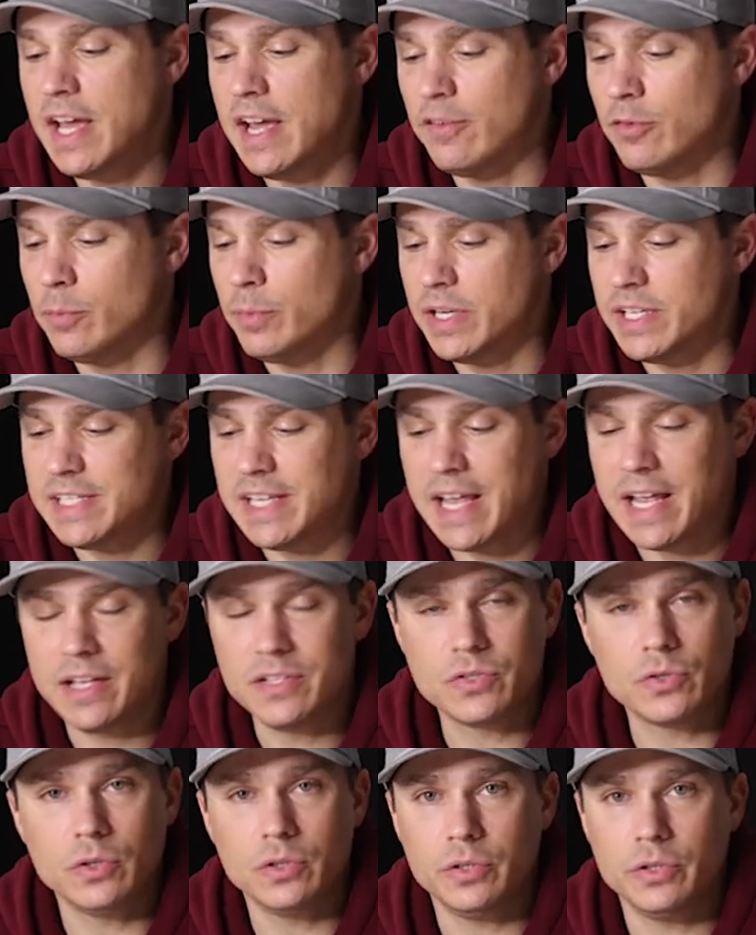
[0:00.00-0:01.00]
Everybody's
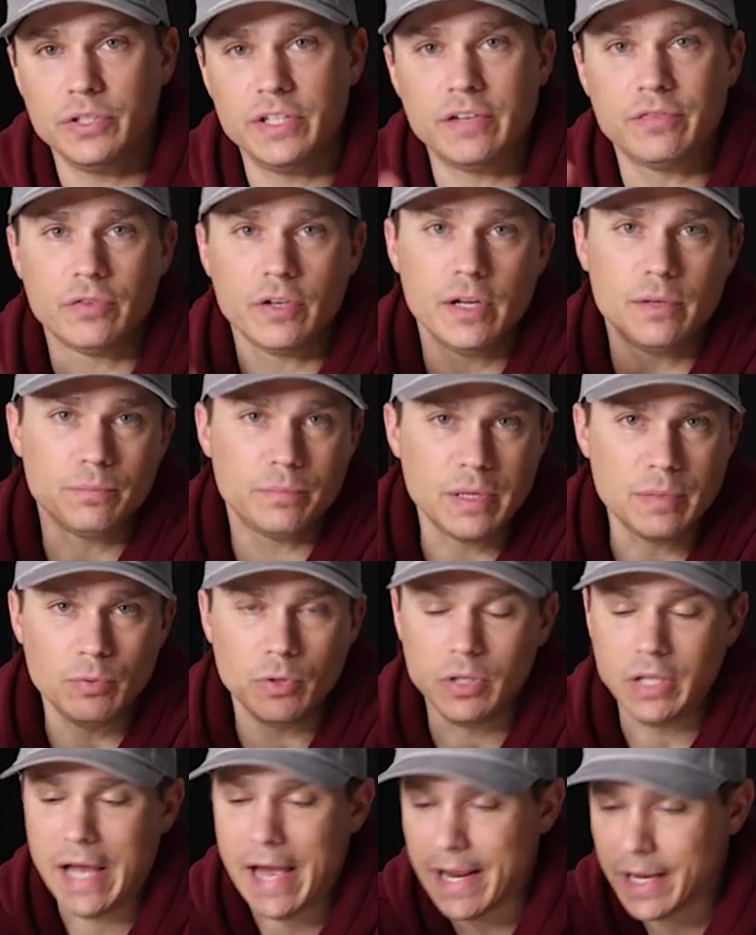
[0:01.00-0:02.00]
hands are a little different.
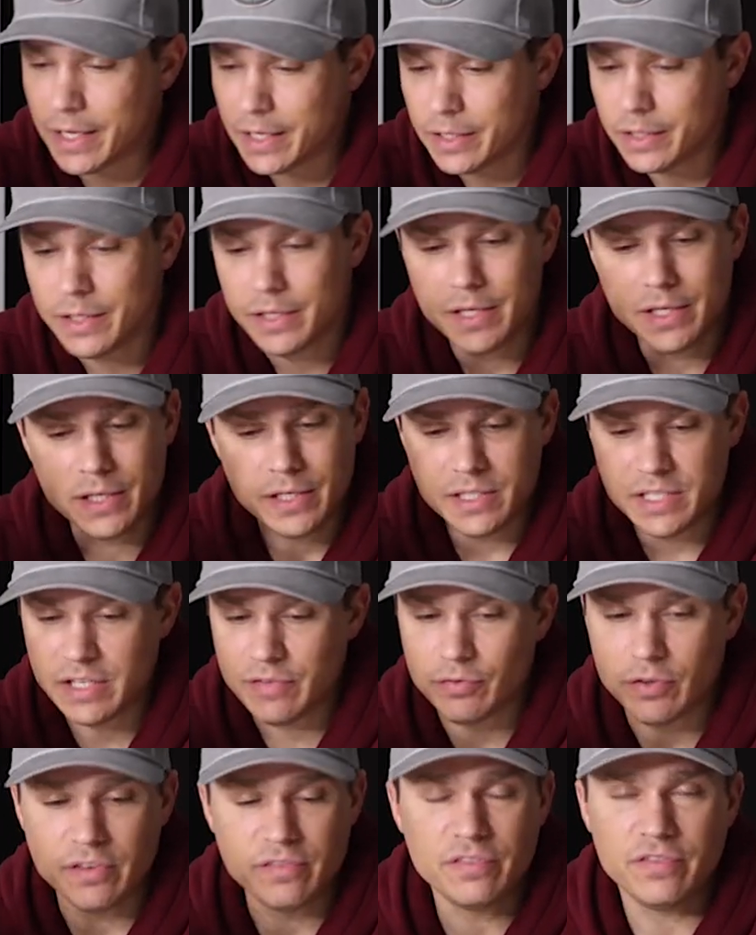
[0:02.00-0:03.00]
People like
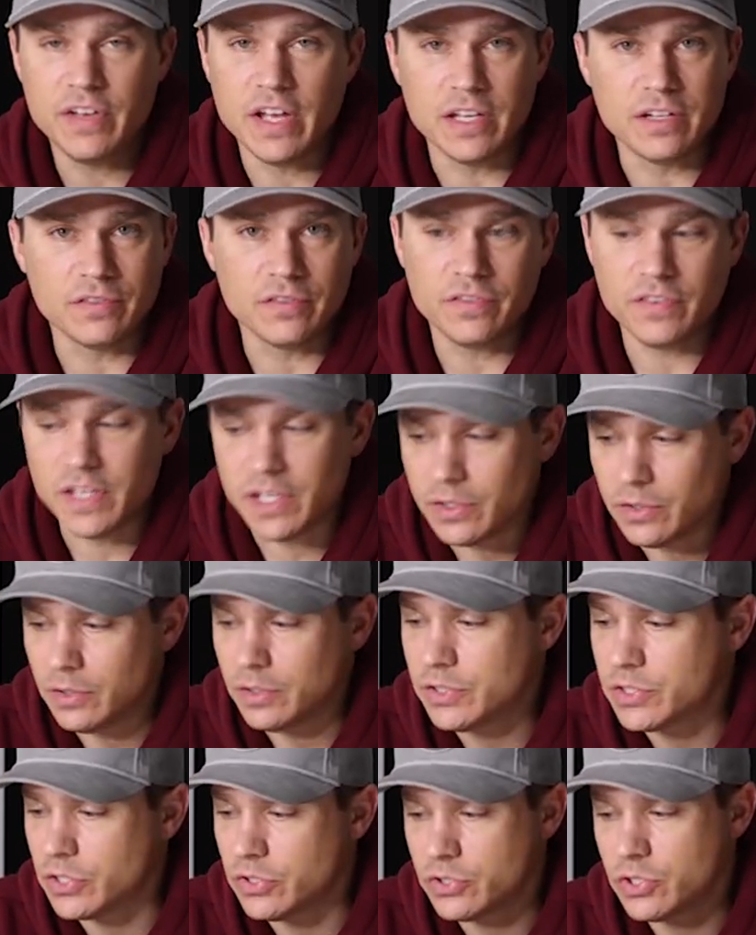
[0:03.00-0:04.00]
different fit and
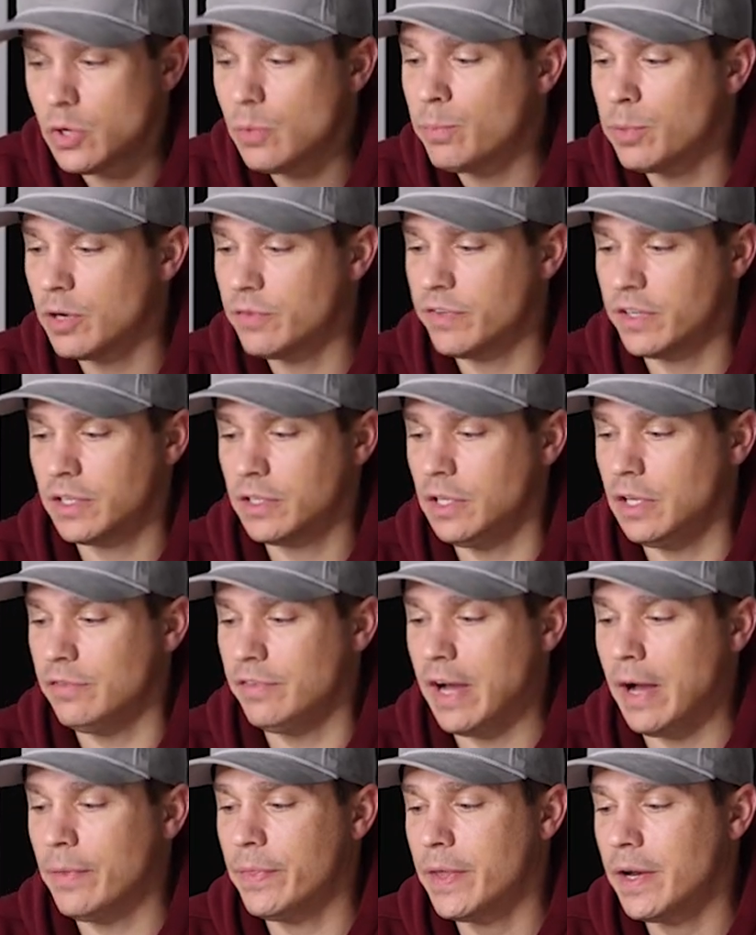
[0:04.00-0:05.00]
feel. So there's no perfect
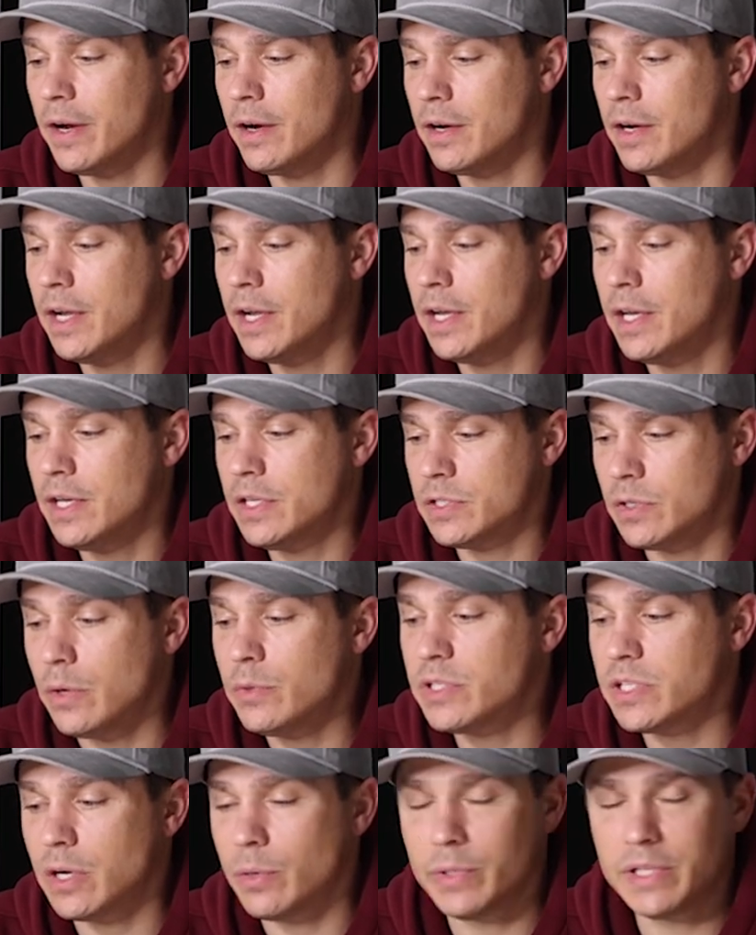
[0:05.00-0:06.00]
glove out there. So I
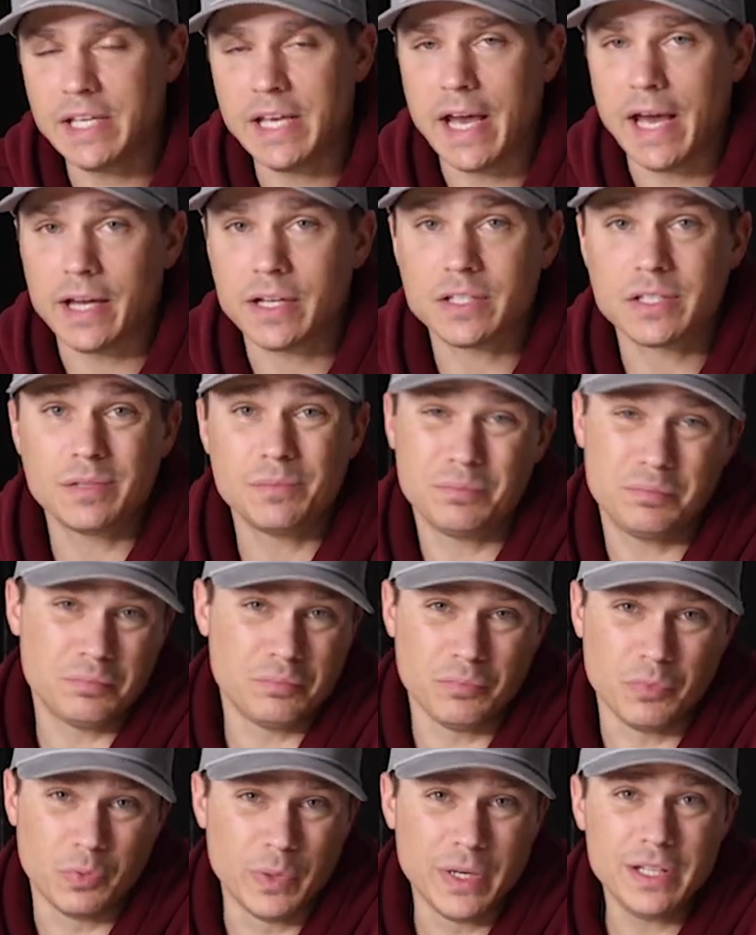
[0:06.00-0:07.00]
would start with the X,
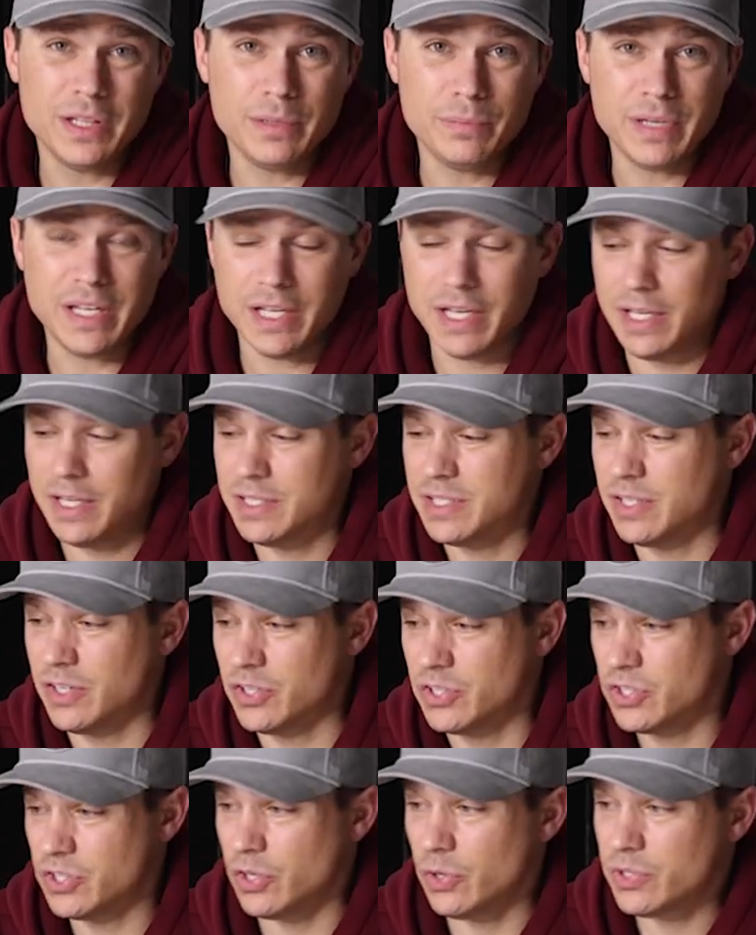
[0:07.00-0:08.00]
really, because
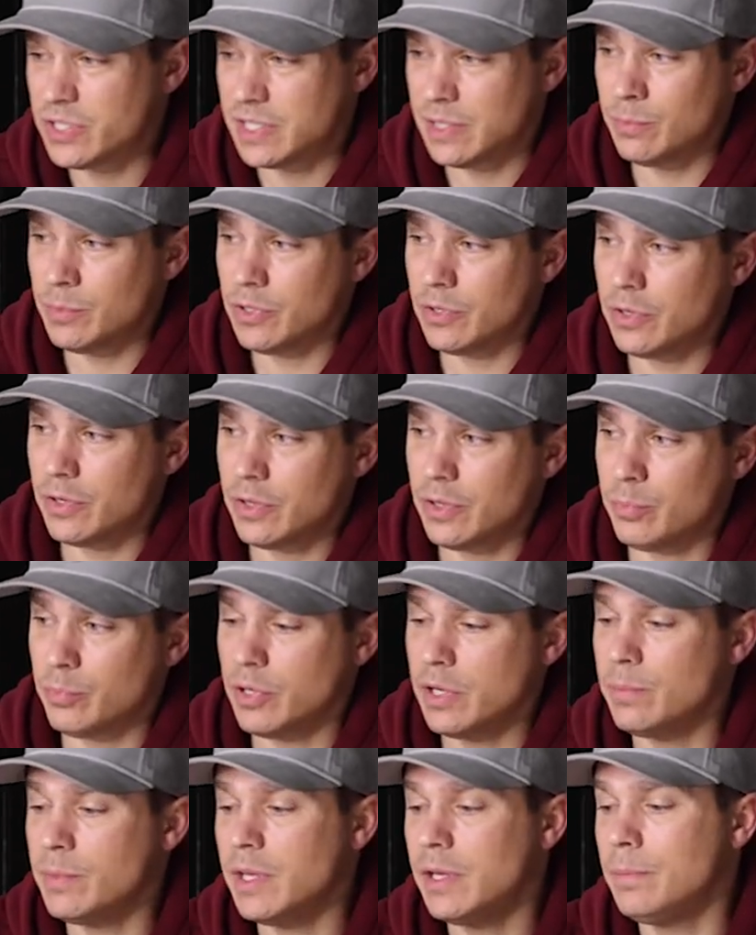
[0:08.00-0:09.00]
they're so similar to the
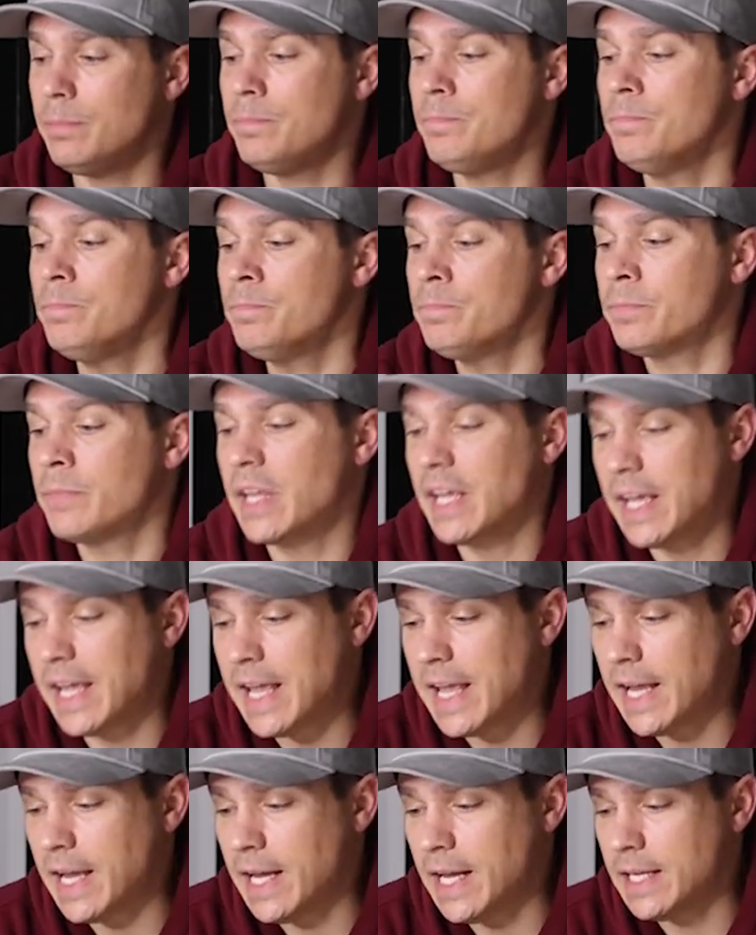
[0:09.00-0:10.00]
premium,
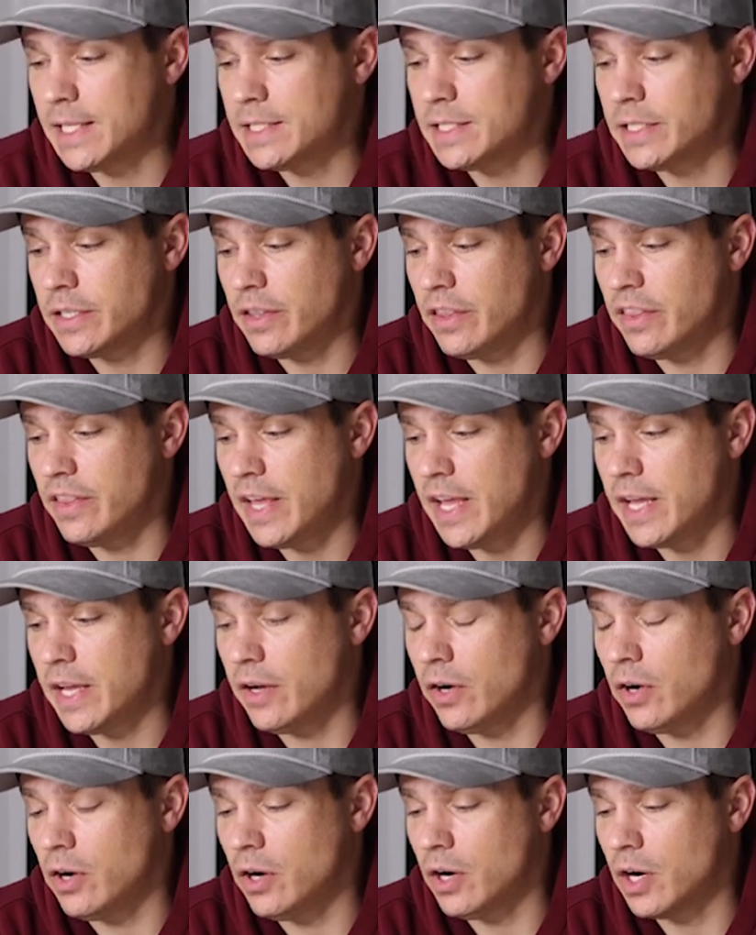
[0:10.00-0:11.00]
and they
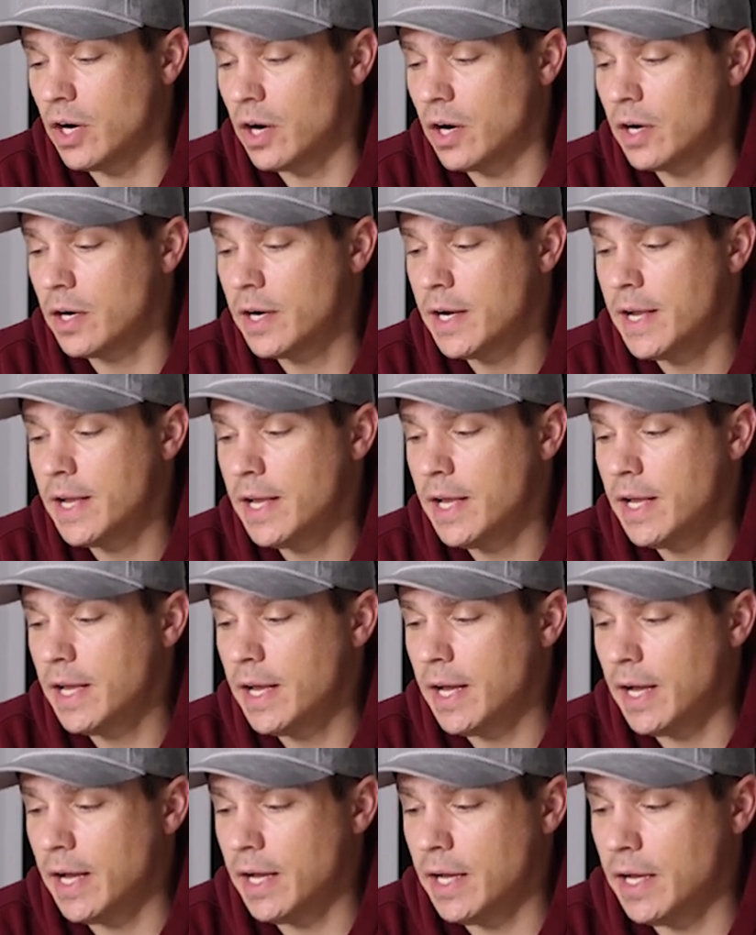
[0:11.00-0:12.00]
are,
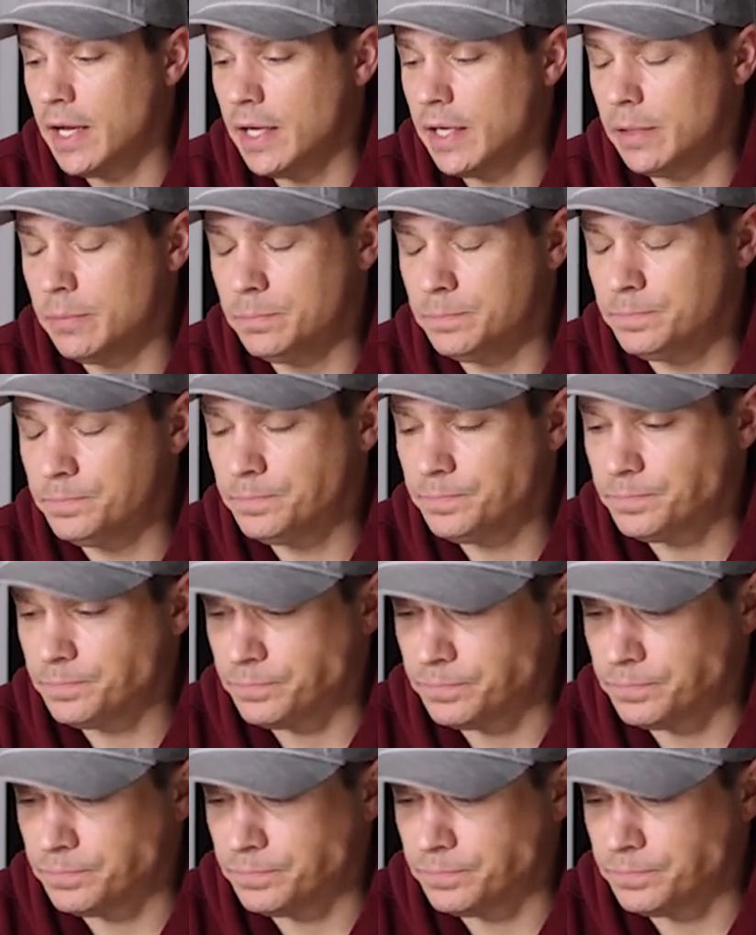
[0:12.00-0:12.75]
and